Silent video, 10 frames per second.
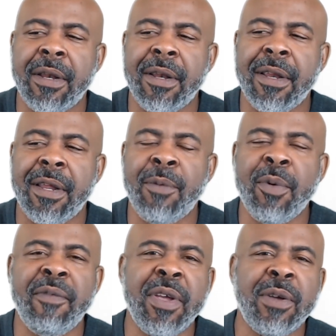it
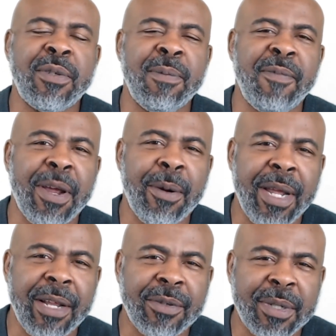reveals some very
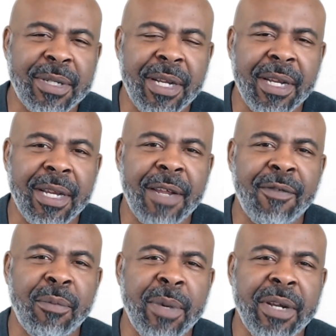interesting
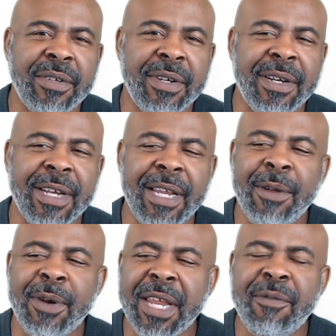information, and
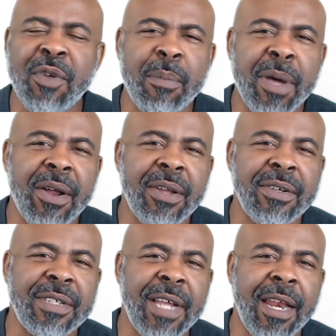it'll give you a better
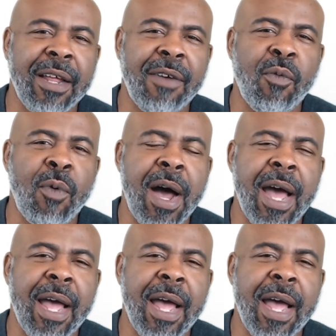understanding of why